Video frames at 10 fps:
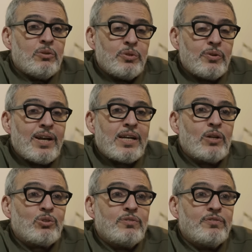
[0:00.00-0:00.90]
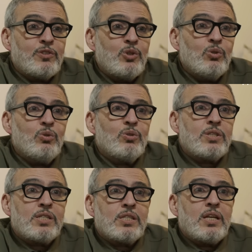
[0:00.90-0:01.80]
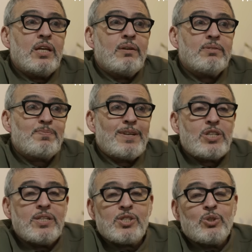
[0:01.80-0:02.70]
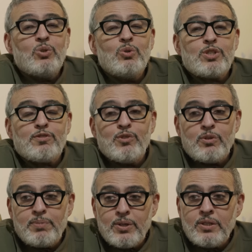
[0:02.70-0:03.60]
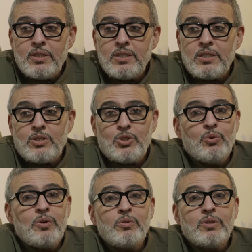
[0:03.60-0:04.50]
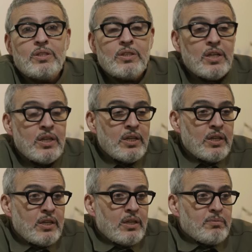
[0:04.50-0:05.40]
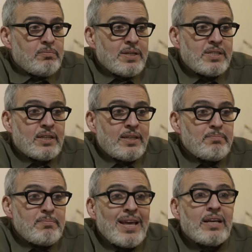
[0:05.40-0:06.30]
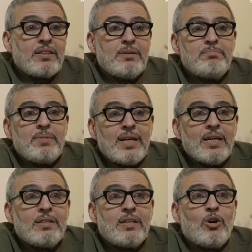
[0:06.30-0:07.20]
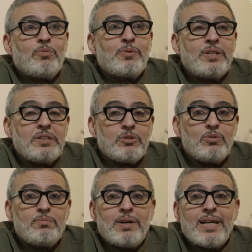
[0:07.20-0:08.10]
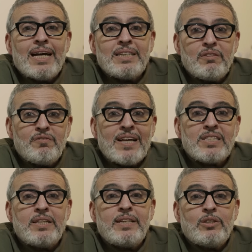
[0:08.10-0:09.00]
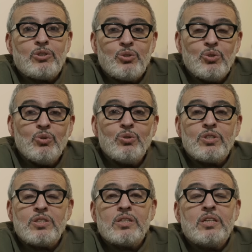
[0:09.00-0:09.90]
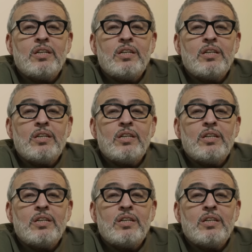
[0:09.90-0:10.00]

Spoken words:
We ran out of specialist gauze for burns, so we would basically make them in the operating room by adding Vaseline to gauze.